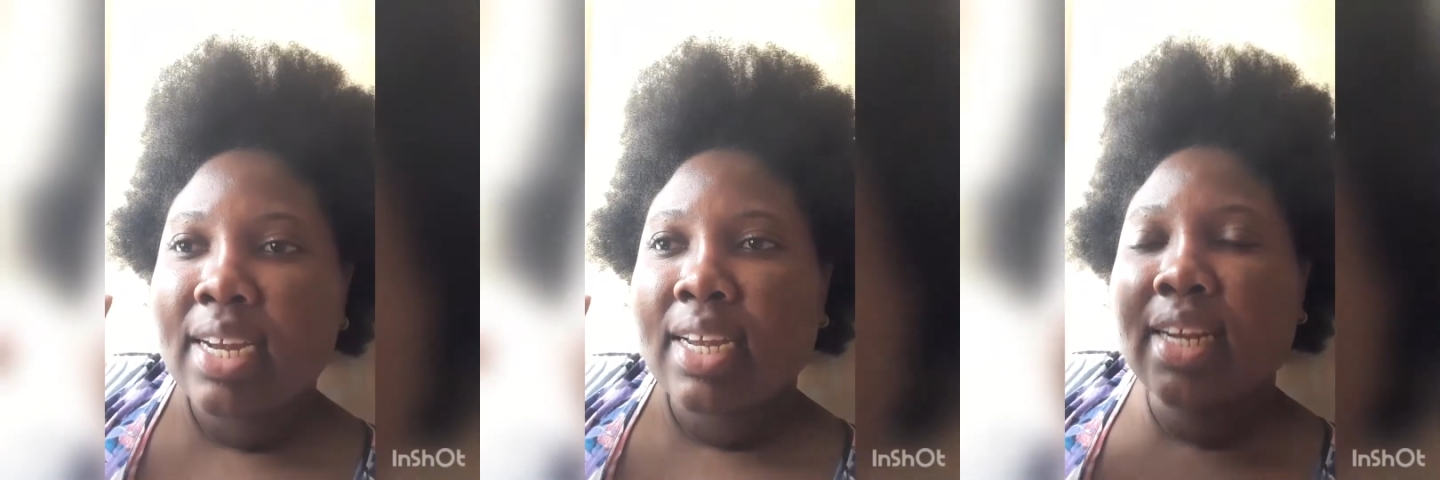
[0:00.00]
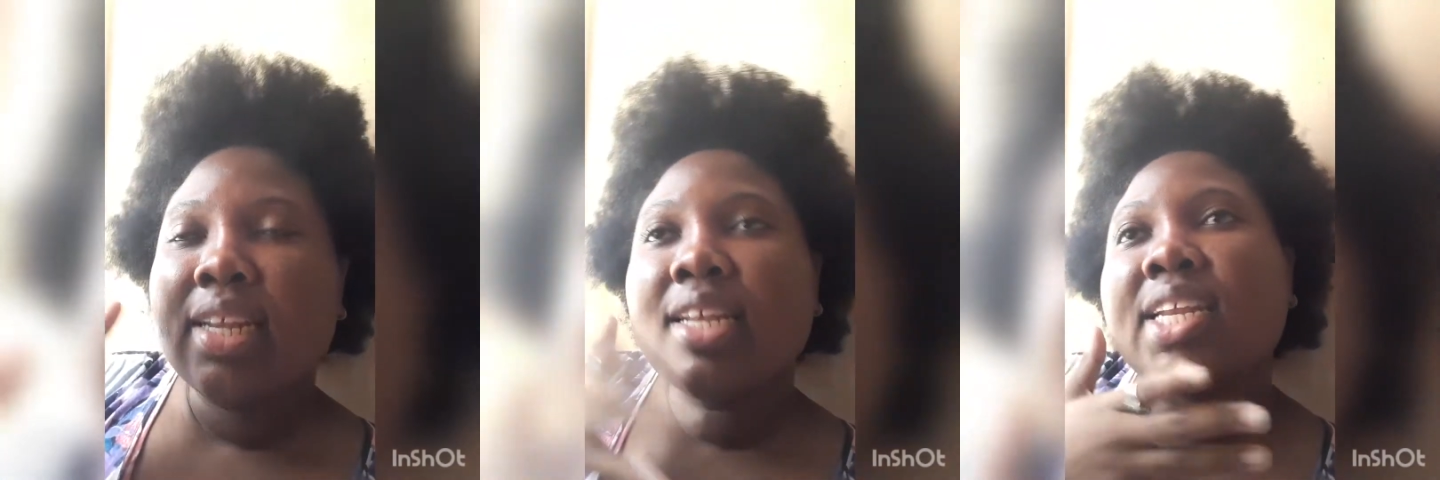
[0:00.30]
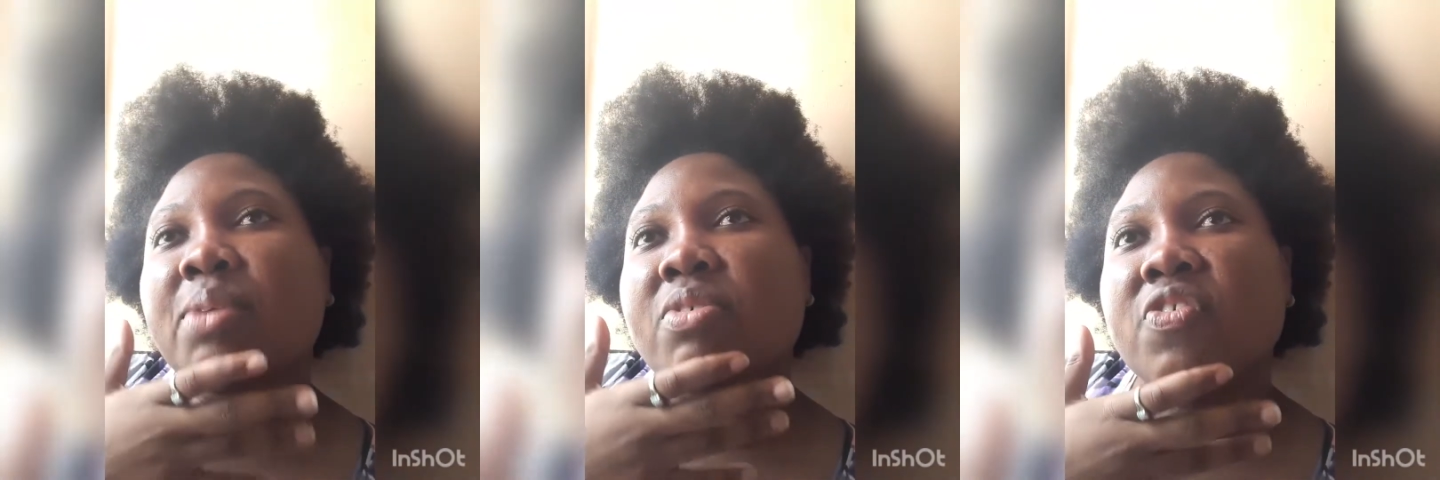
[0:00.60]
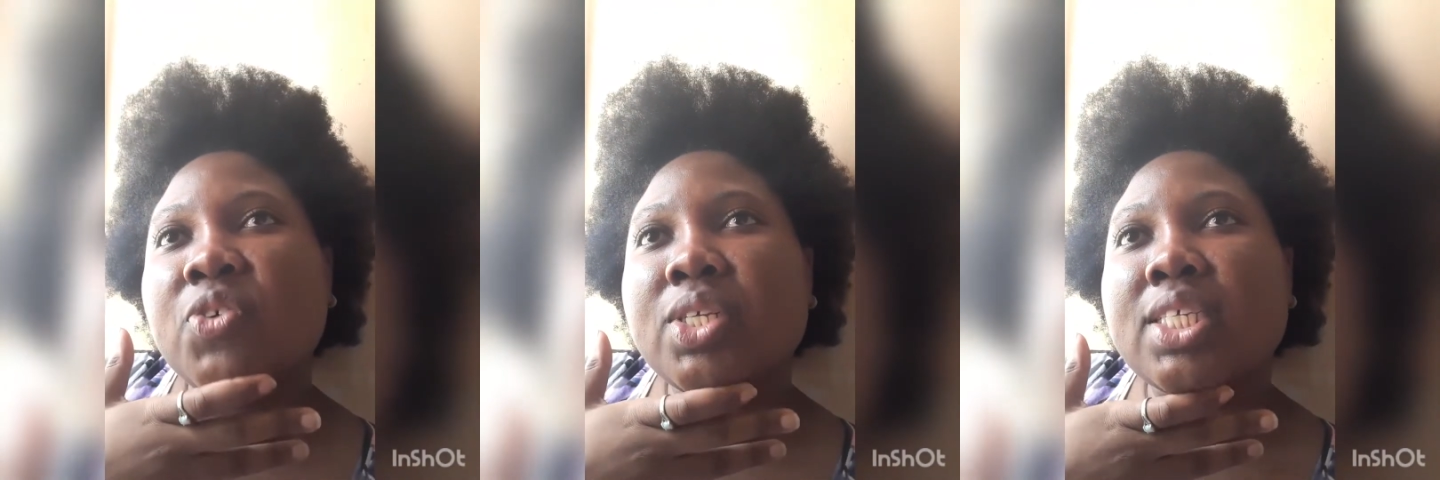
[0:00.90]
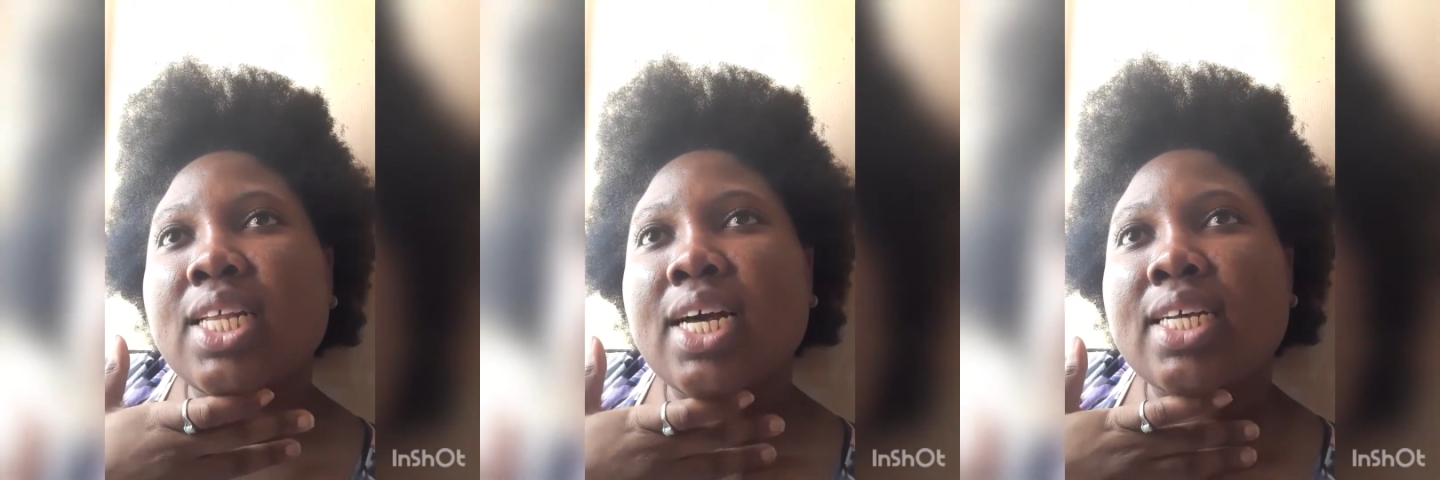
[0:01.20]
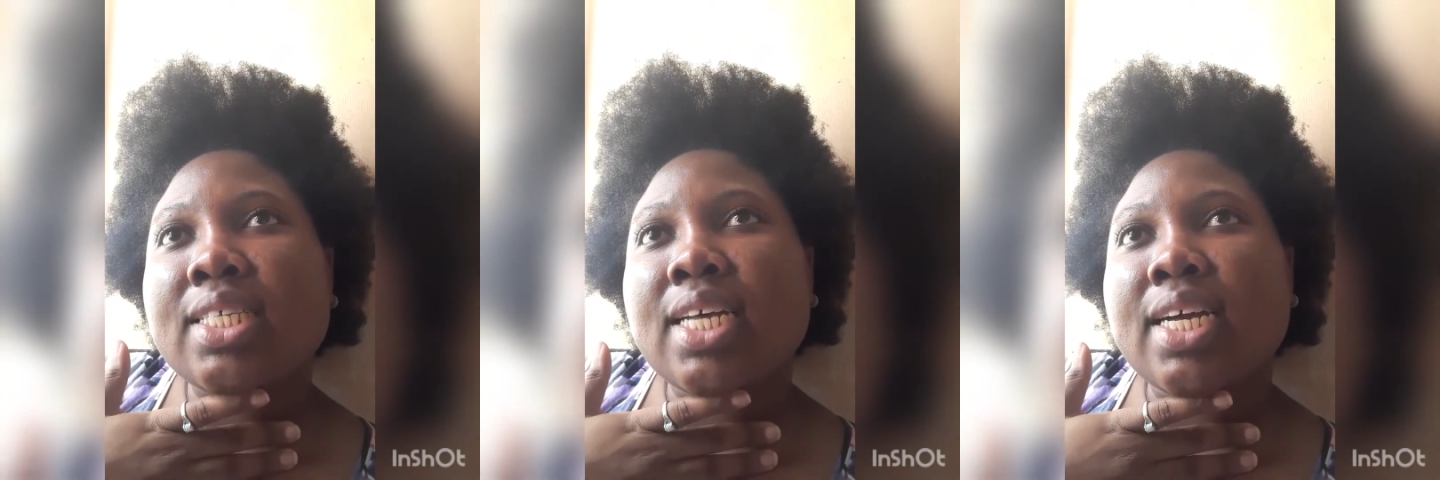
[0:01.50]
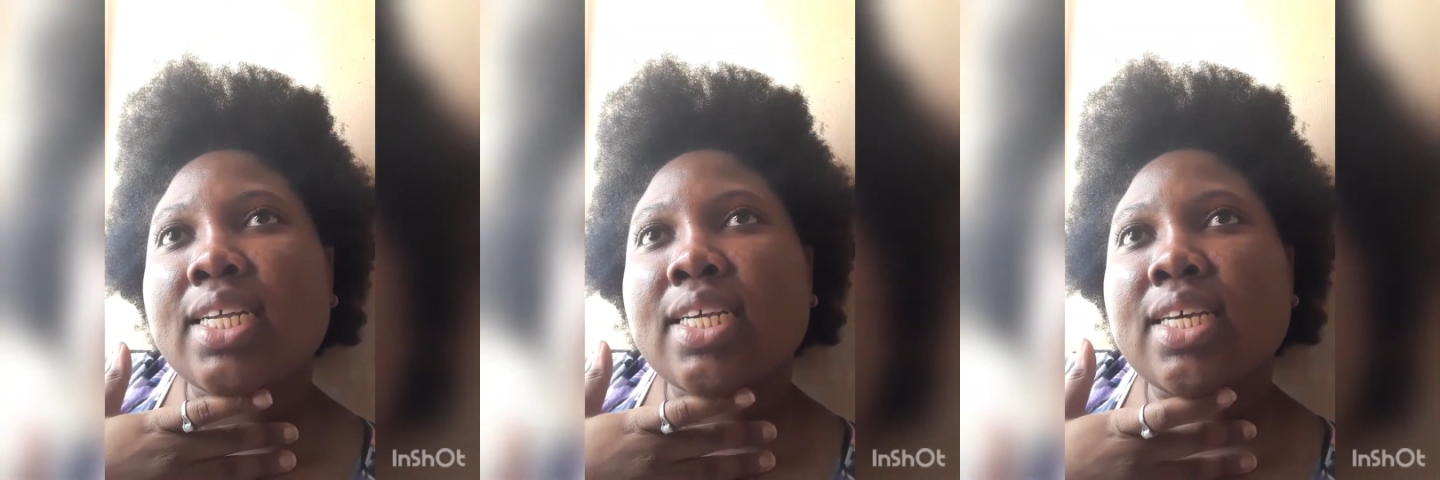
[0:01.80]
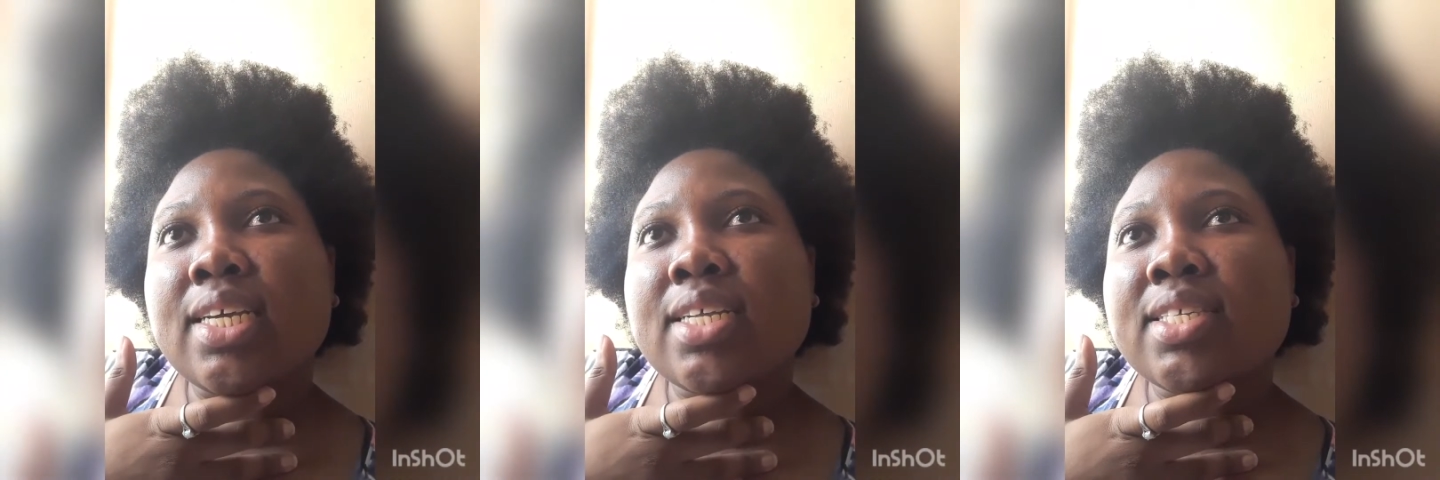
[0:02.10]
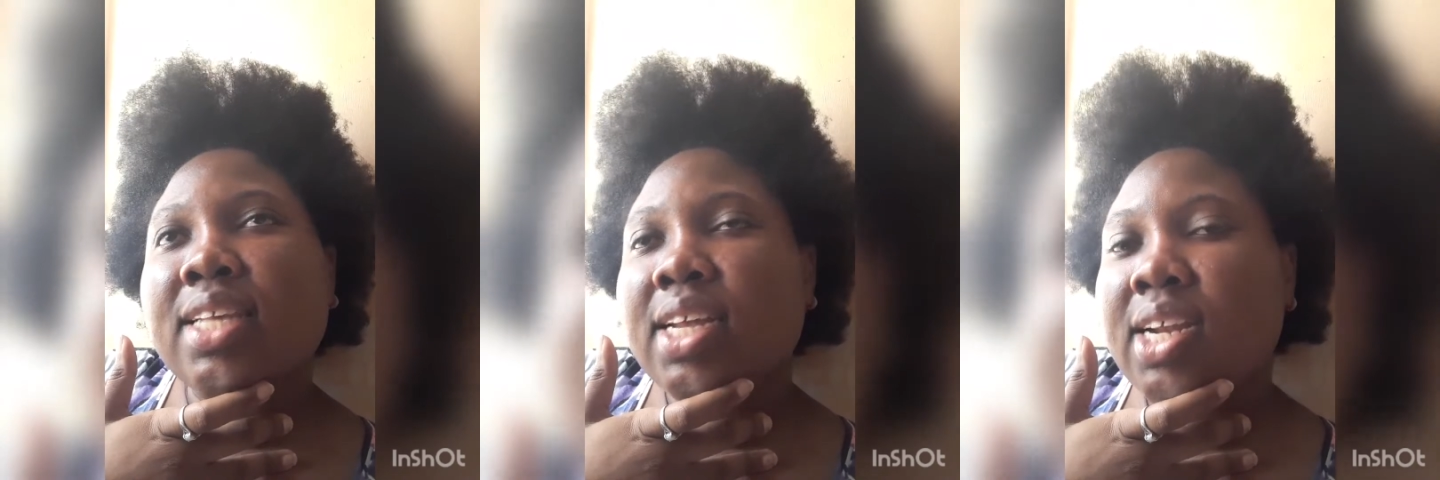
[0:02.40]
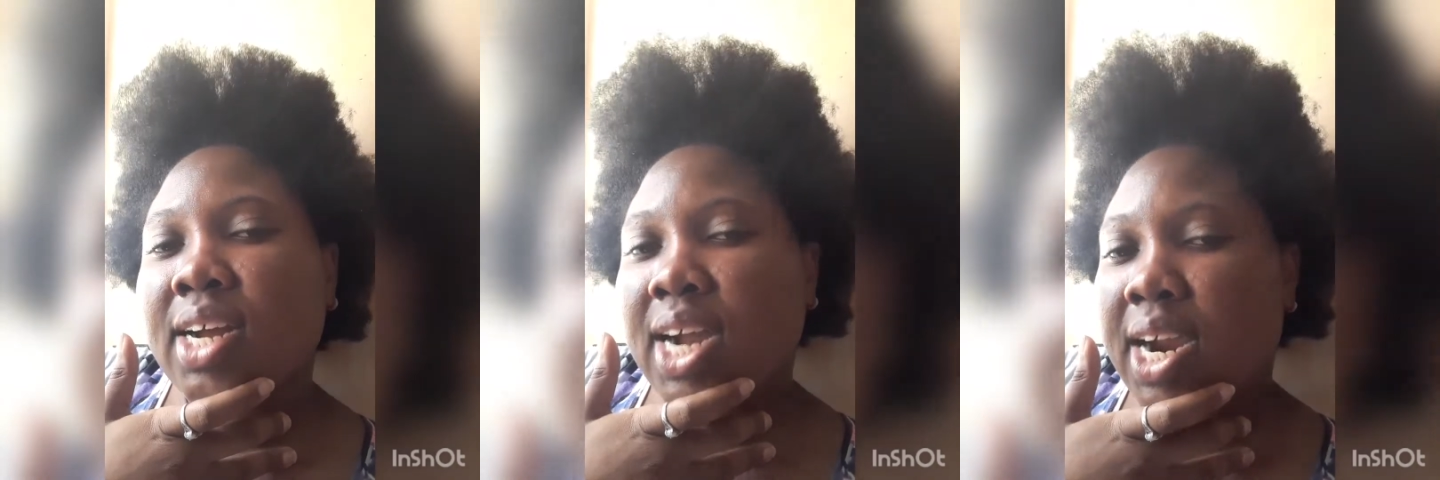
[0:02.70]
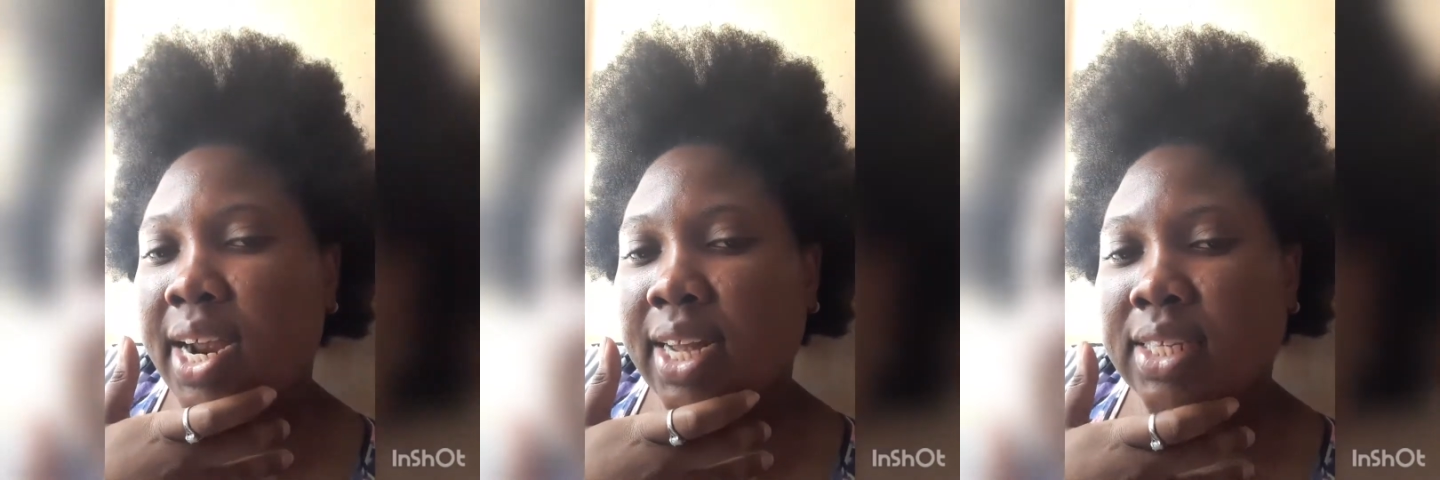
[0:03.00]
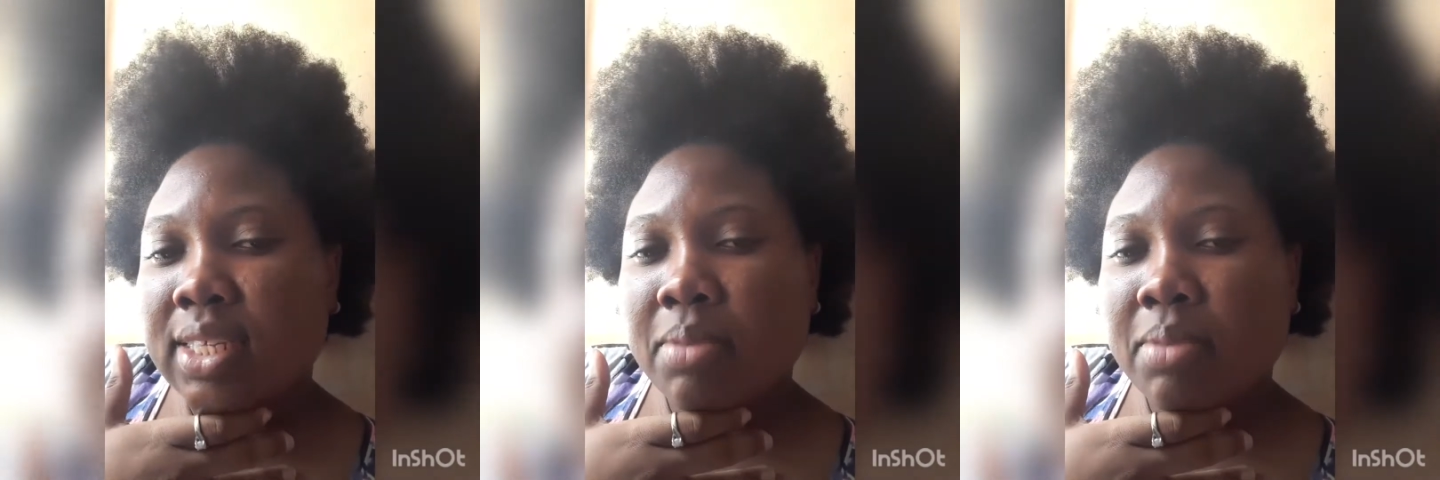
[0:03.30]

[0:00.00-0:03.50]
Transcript: in my foods class, and he decided that alright,